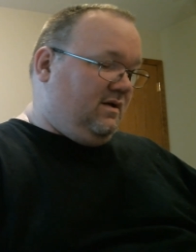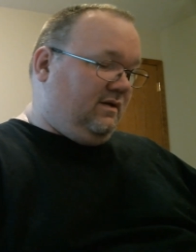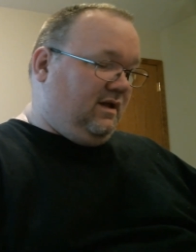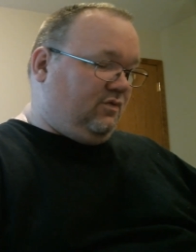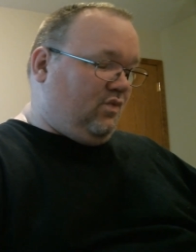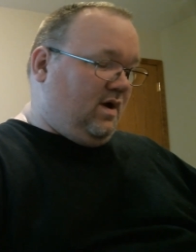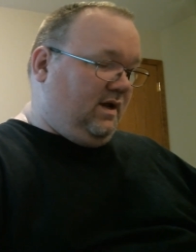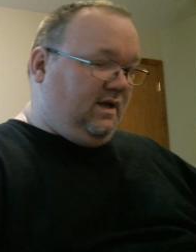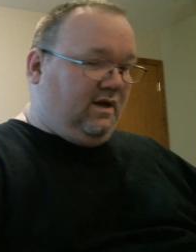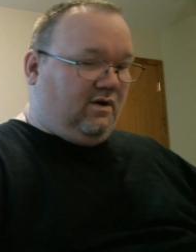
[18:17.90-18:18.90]
This right
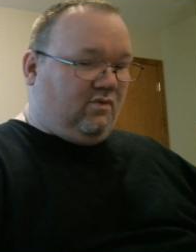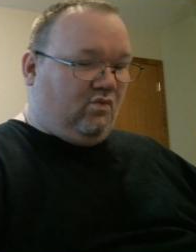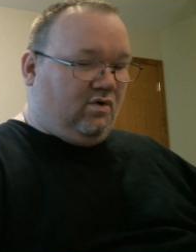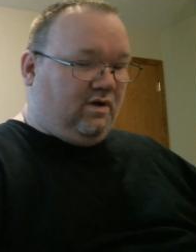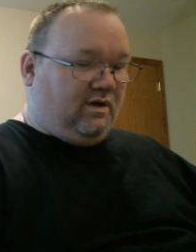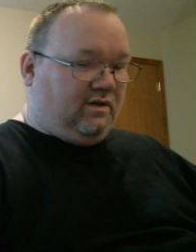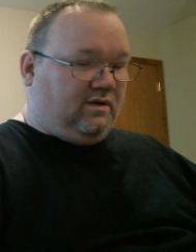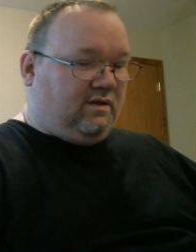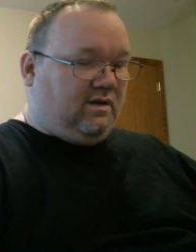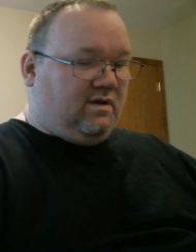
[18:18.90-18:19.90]
here
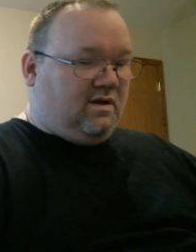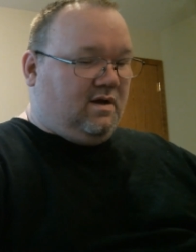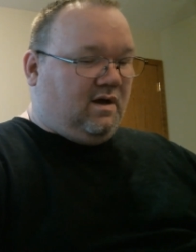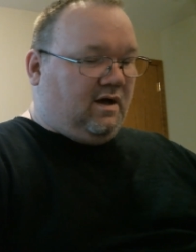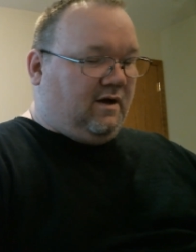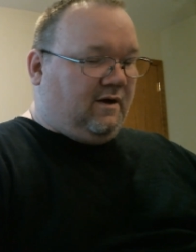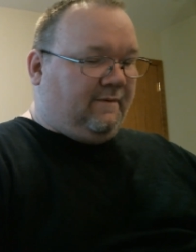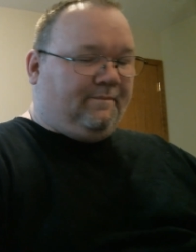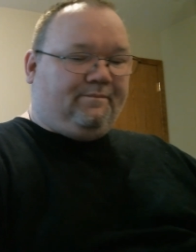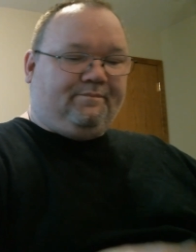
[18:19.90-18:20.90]
was
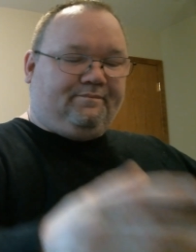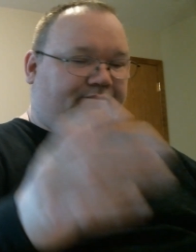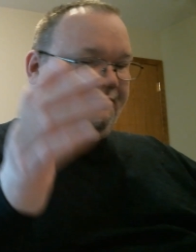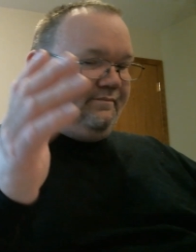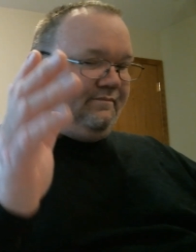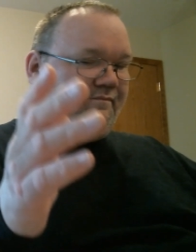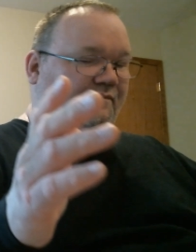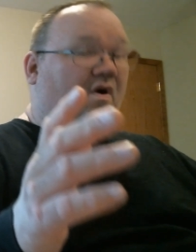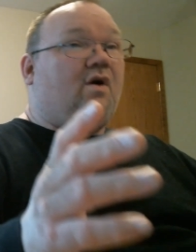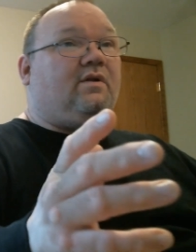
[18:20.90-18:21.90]
um
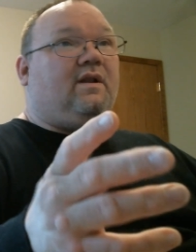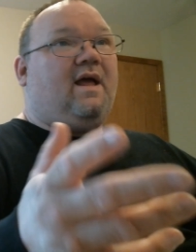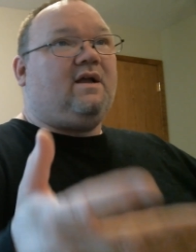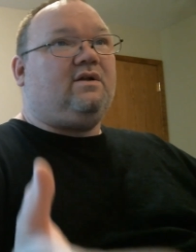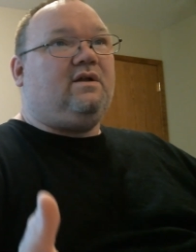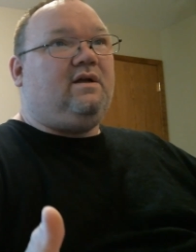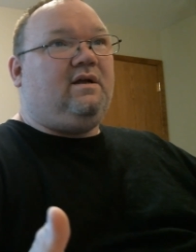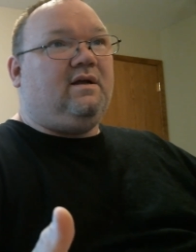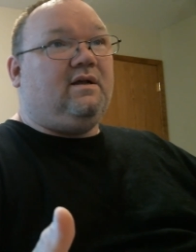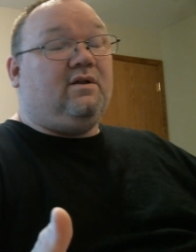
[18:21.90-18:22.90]
Palman
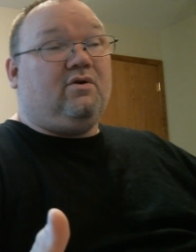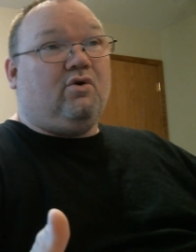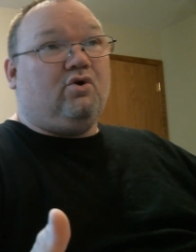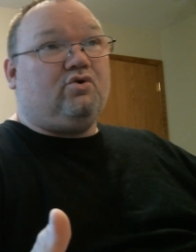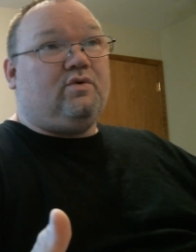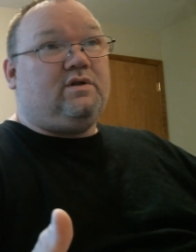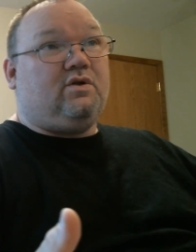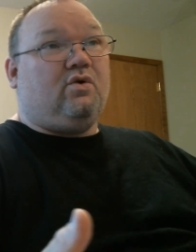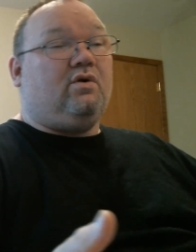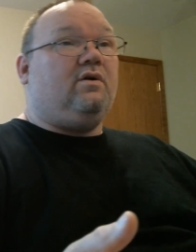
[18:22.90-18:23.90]
actually in the grocery
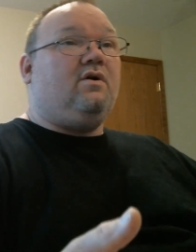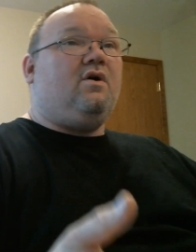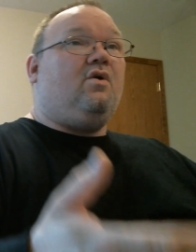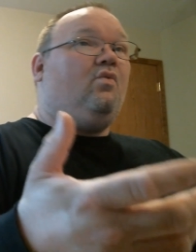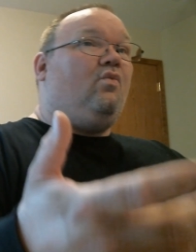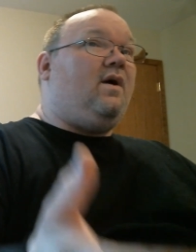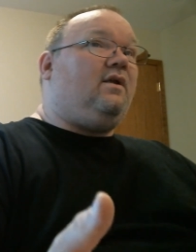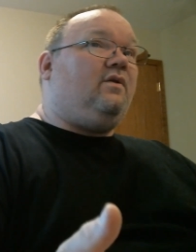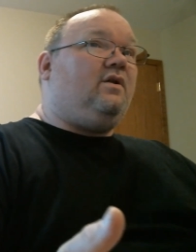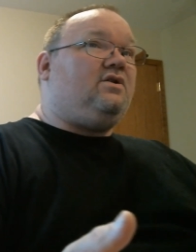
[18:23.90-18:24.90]
store went
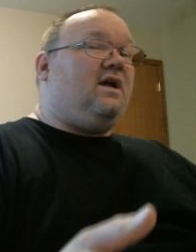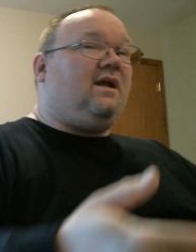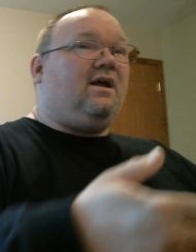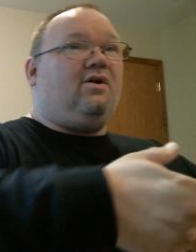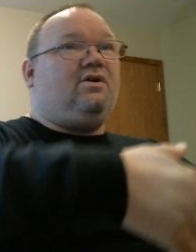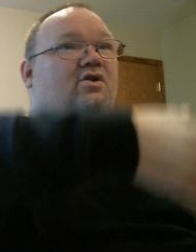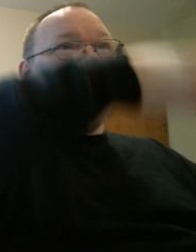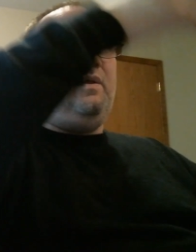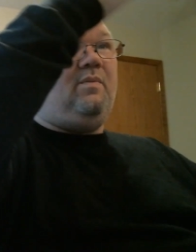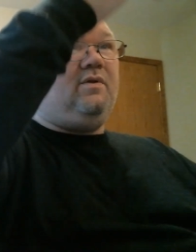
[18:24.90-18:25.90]
to the checkout. You know
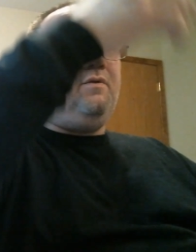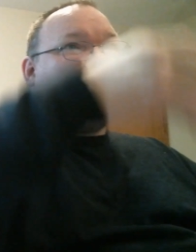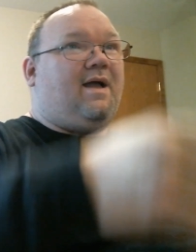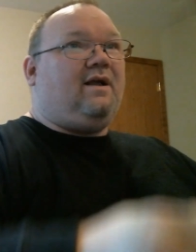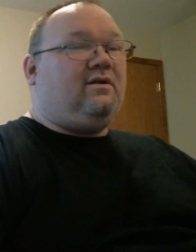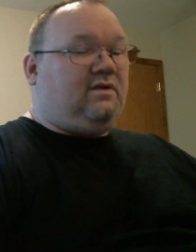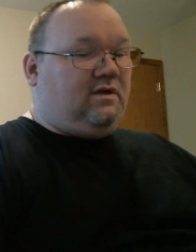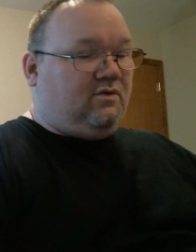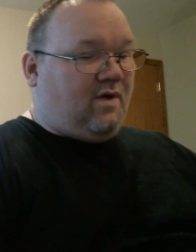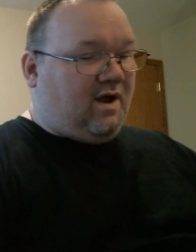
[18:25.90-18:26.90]
they put the
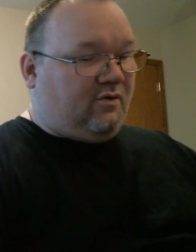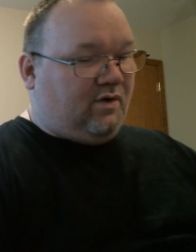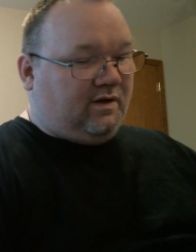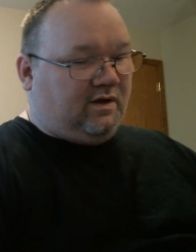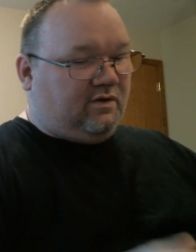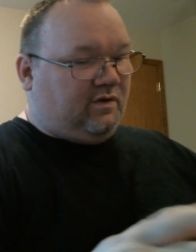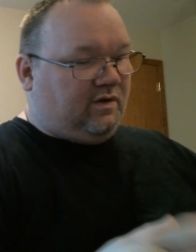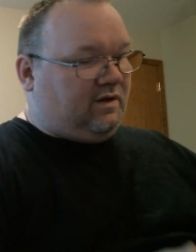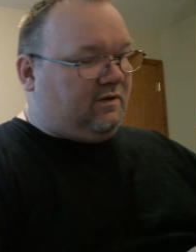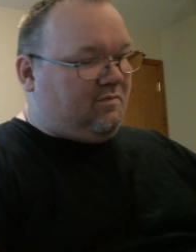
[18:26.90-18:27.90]
magazines rack right there, so
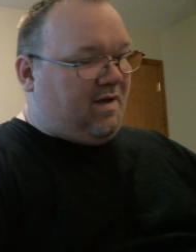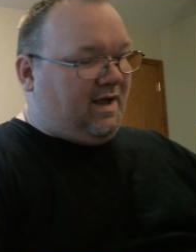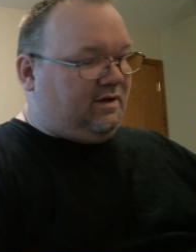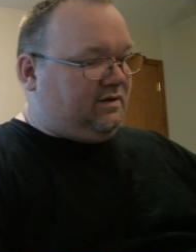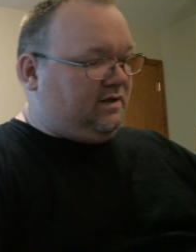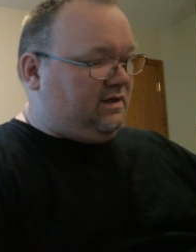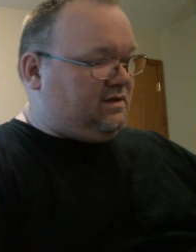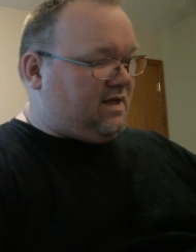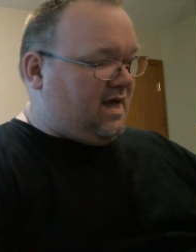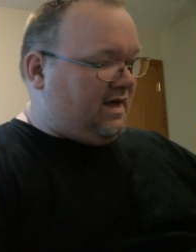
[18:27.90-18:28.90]
this is magazine
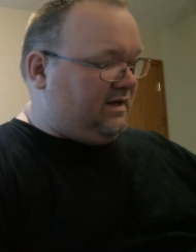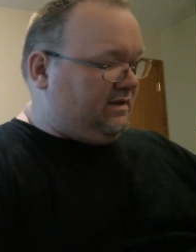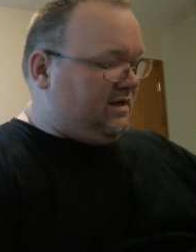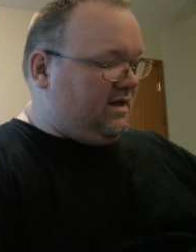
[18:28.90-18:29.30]
size.